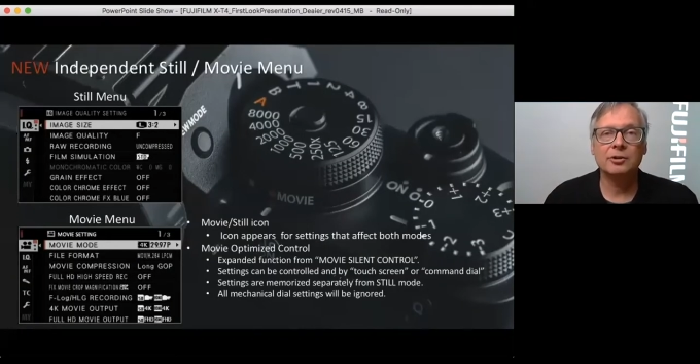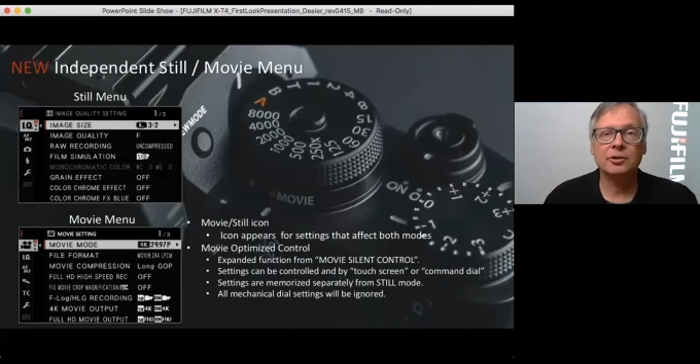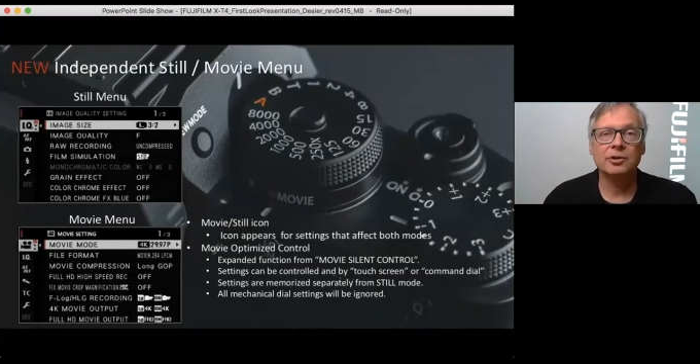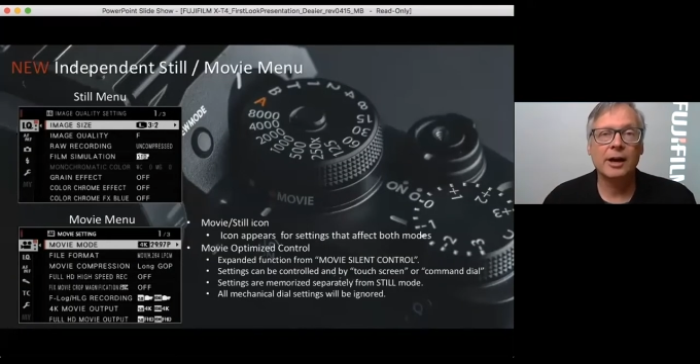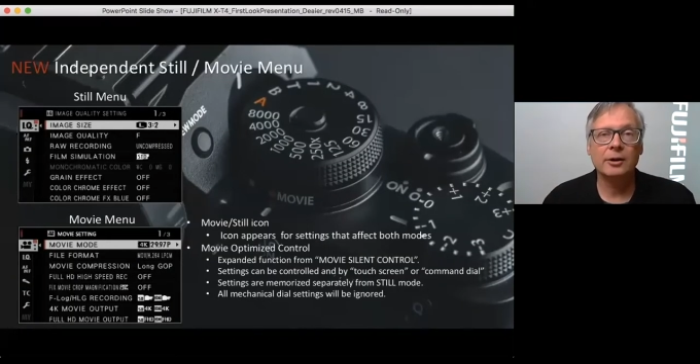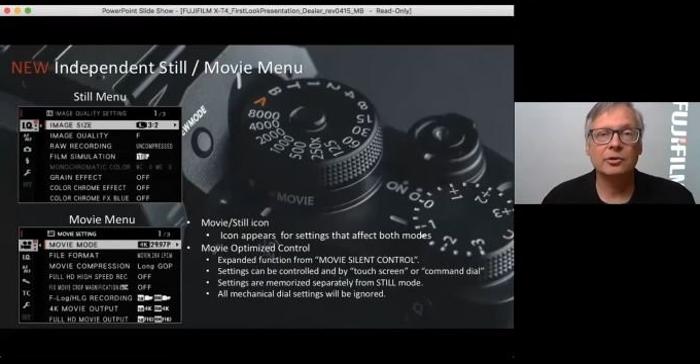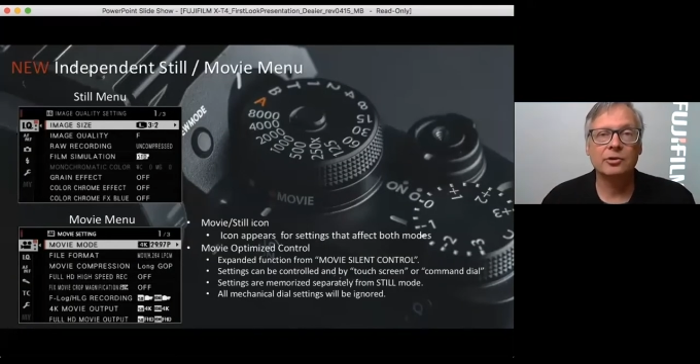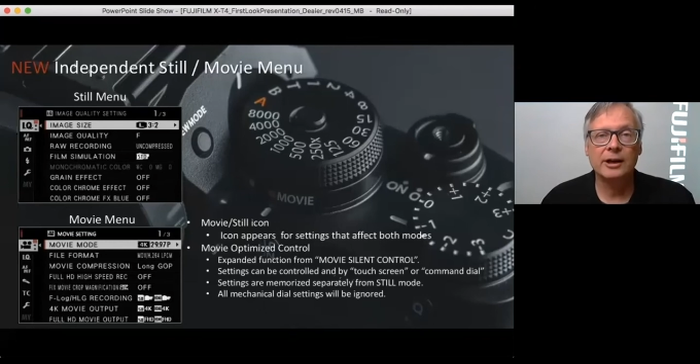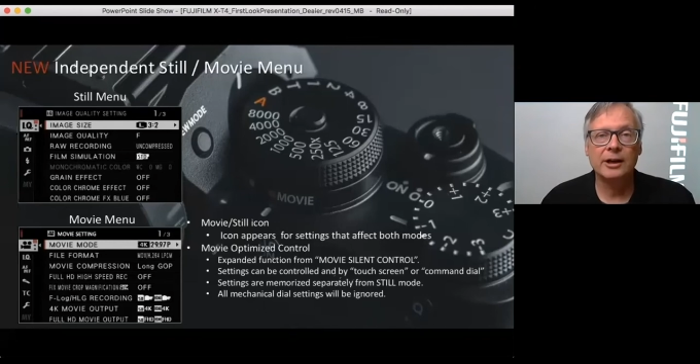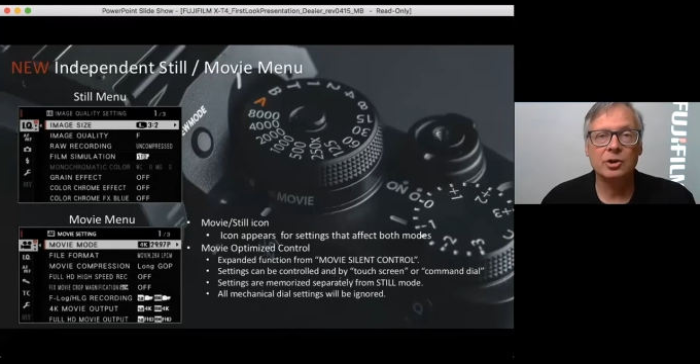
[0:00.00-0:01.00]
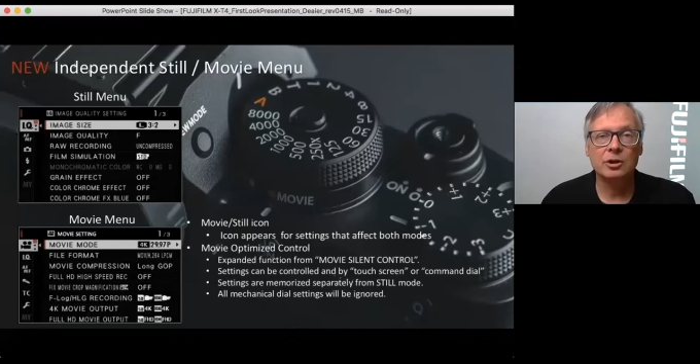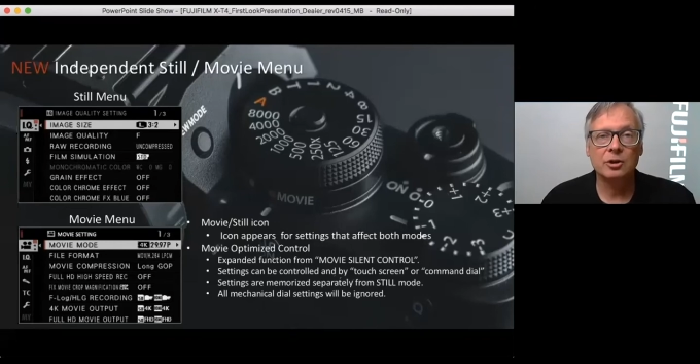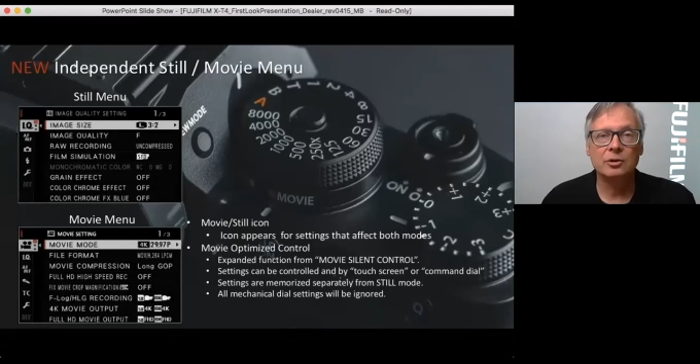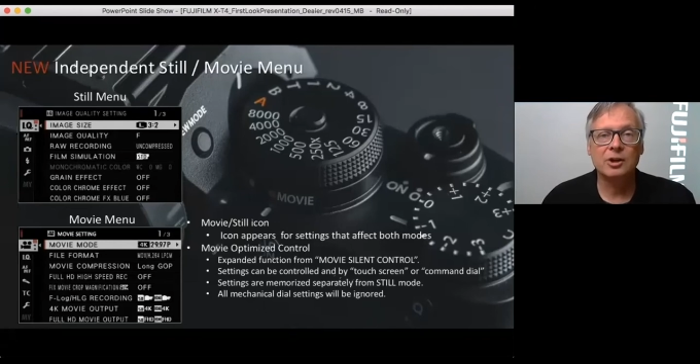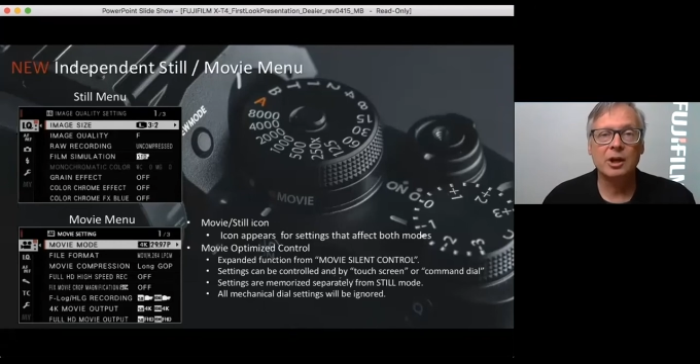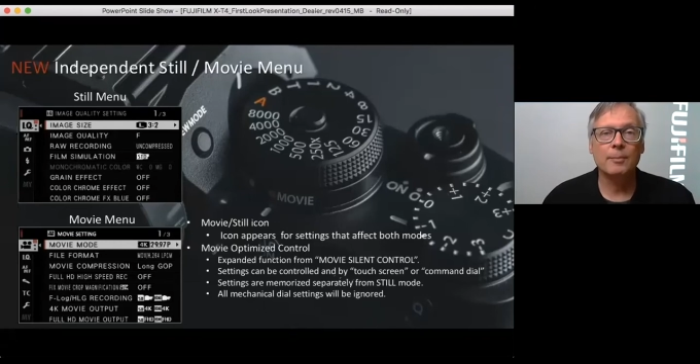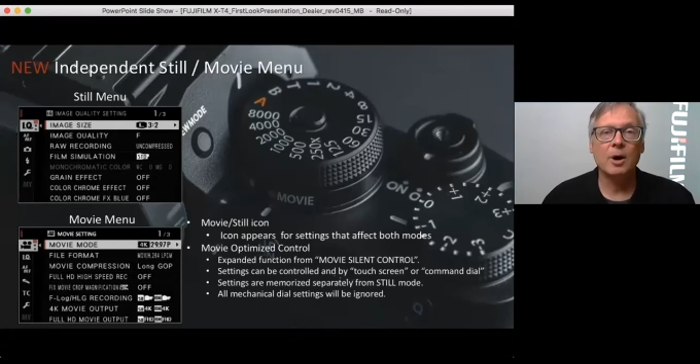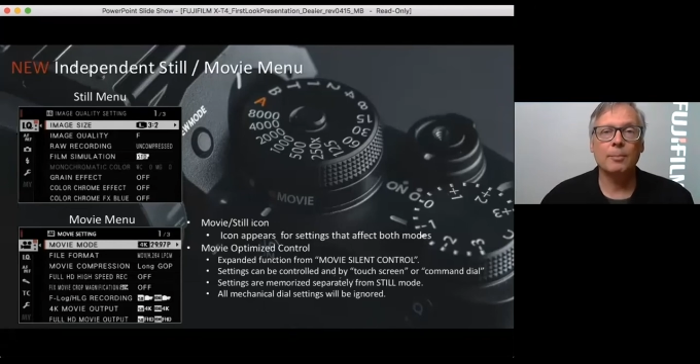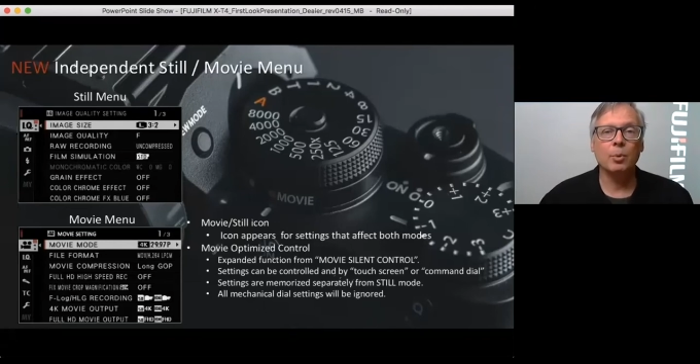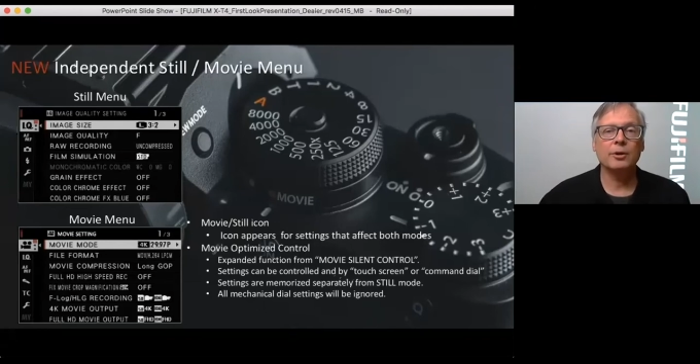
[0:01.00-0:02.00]
designers and engineers came
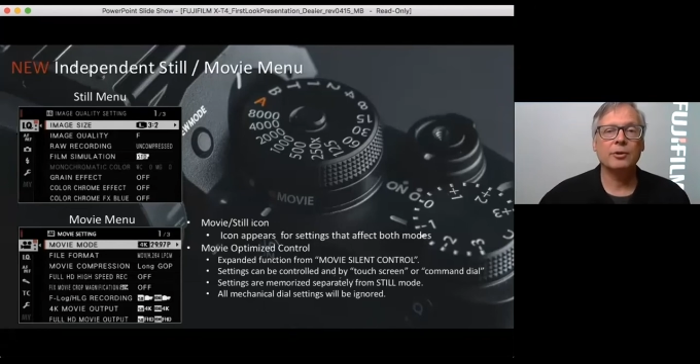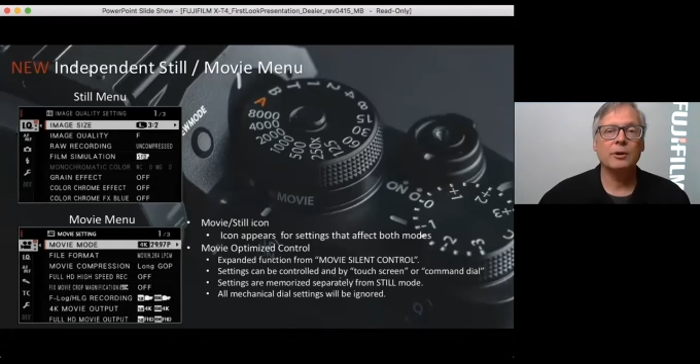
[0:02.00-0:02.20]
up with.